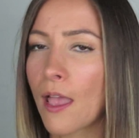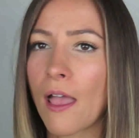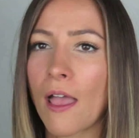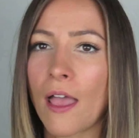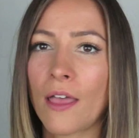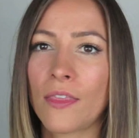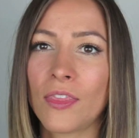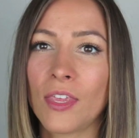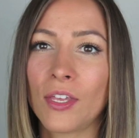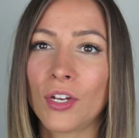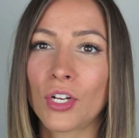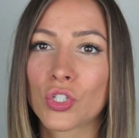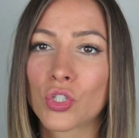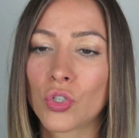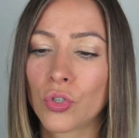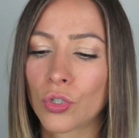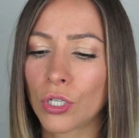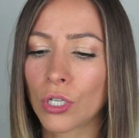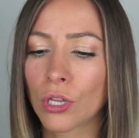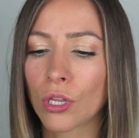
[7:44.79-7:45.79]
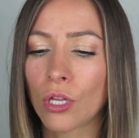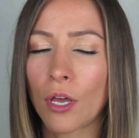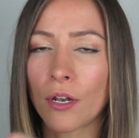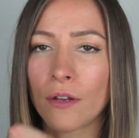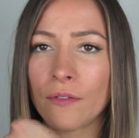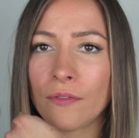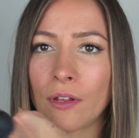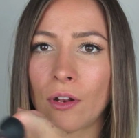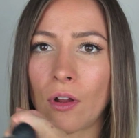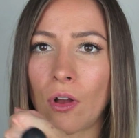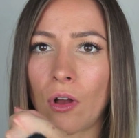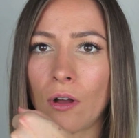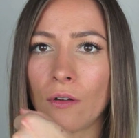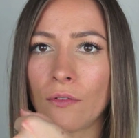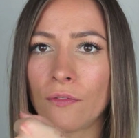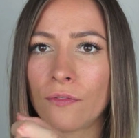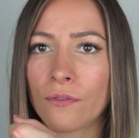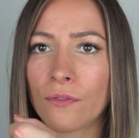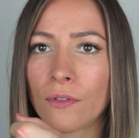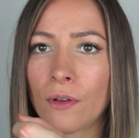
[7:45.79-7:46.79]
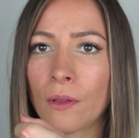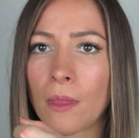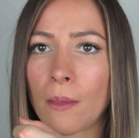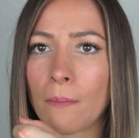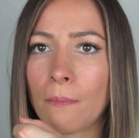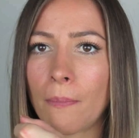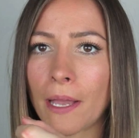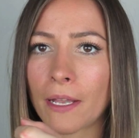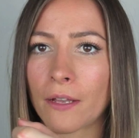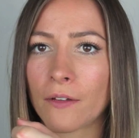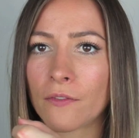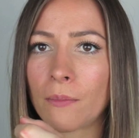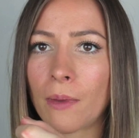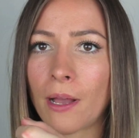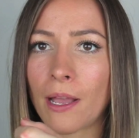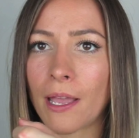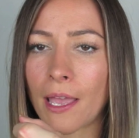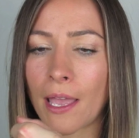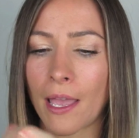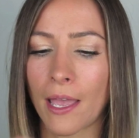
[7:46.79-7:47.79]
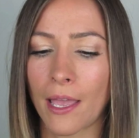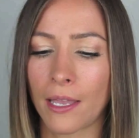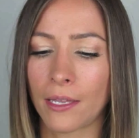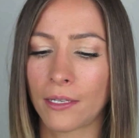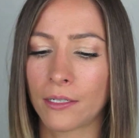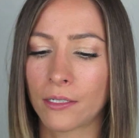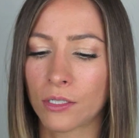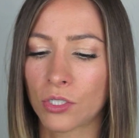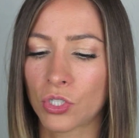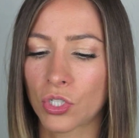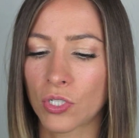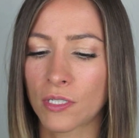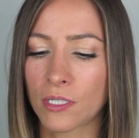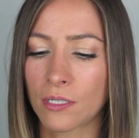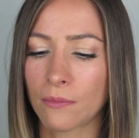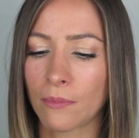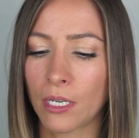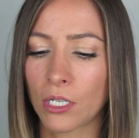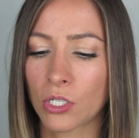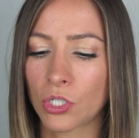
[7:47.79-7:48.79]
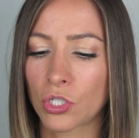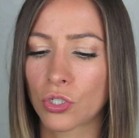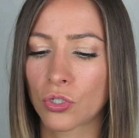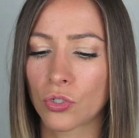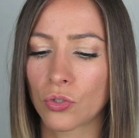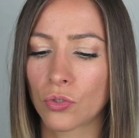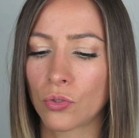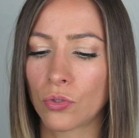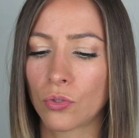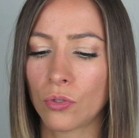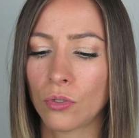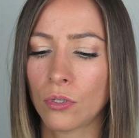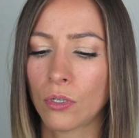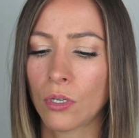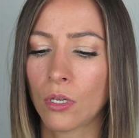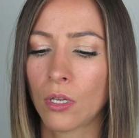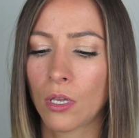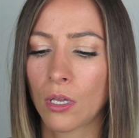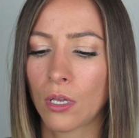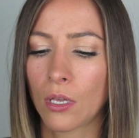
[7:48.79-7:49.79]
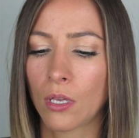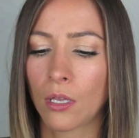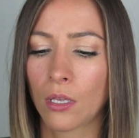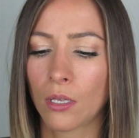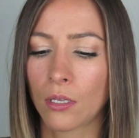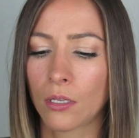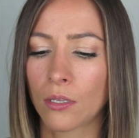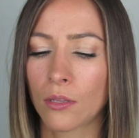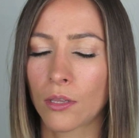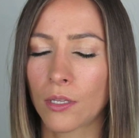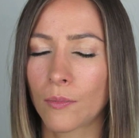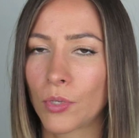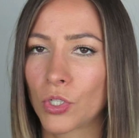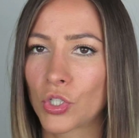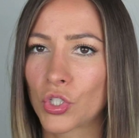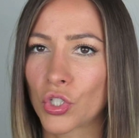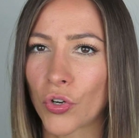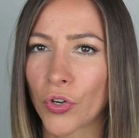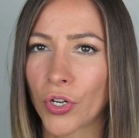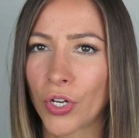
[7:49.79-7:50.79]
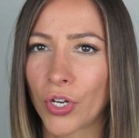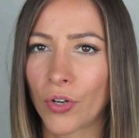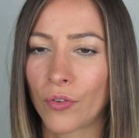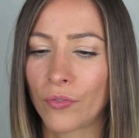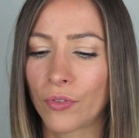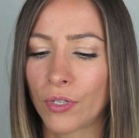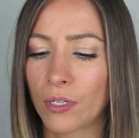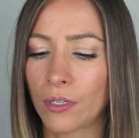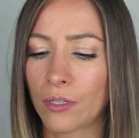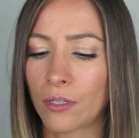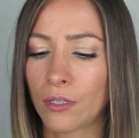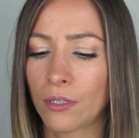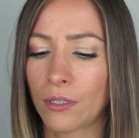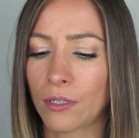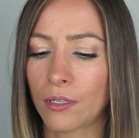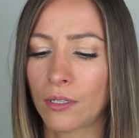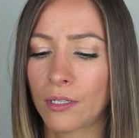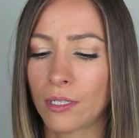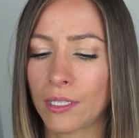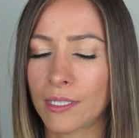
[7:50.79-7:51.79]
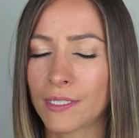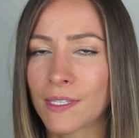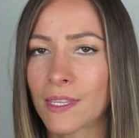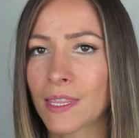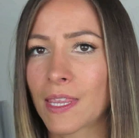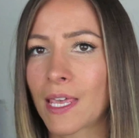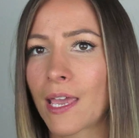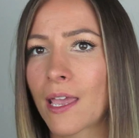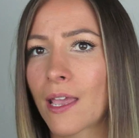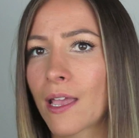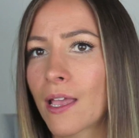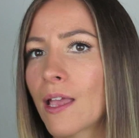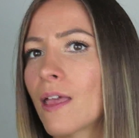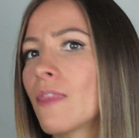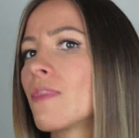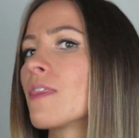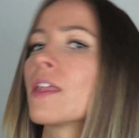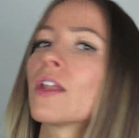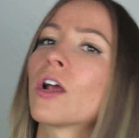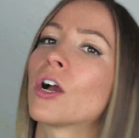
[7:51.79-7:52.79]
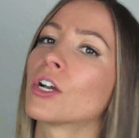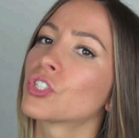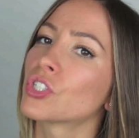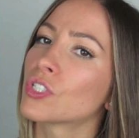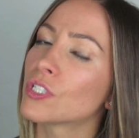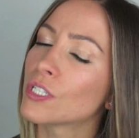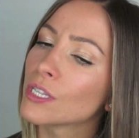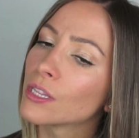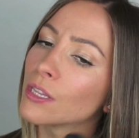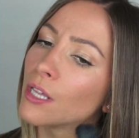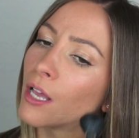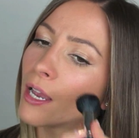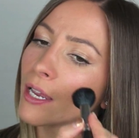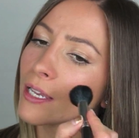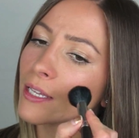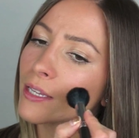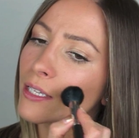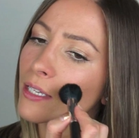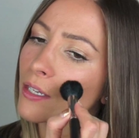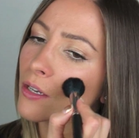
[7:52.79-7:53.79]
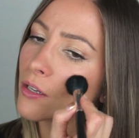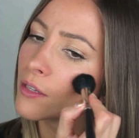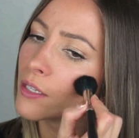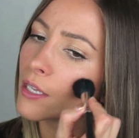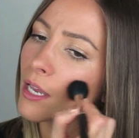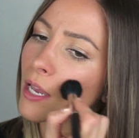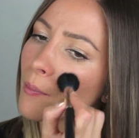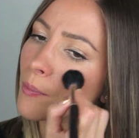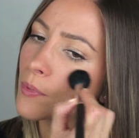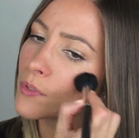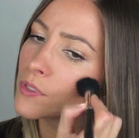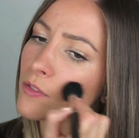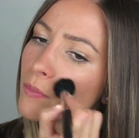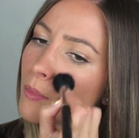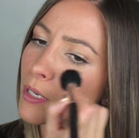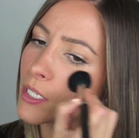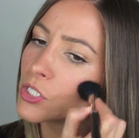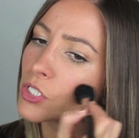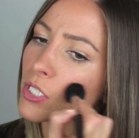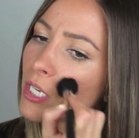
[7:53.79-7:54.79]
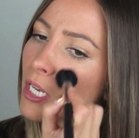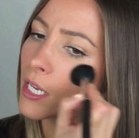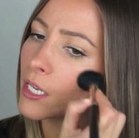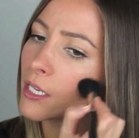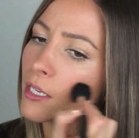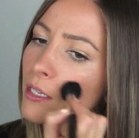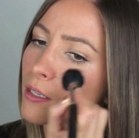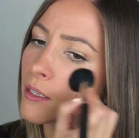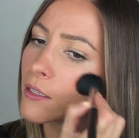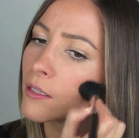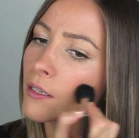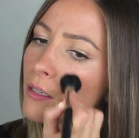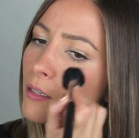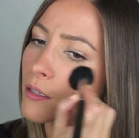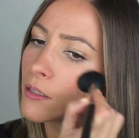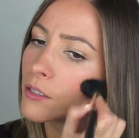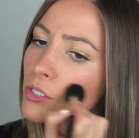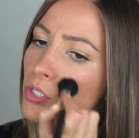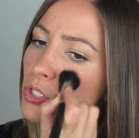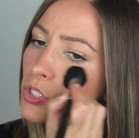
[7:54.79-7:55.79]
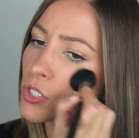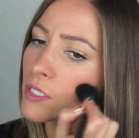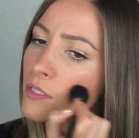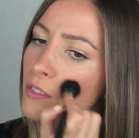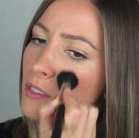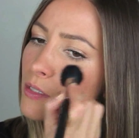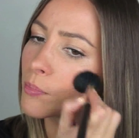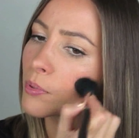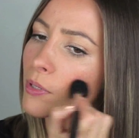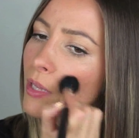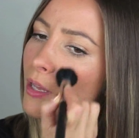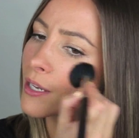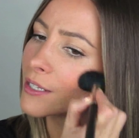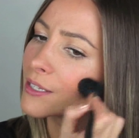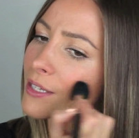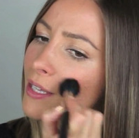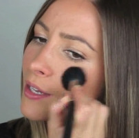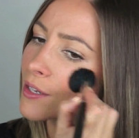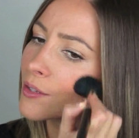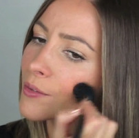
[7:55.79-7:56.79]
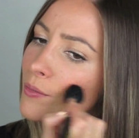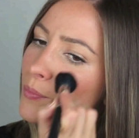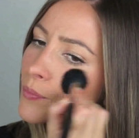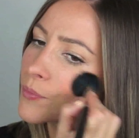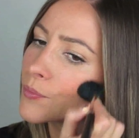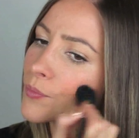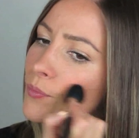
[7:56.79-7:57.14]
And then I took a lot of it off on the back of my hand just to make sure the majority of it is there. And then I just lightly, on the apples of my cheek, just applied that.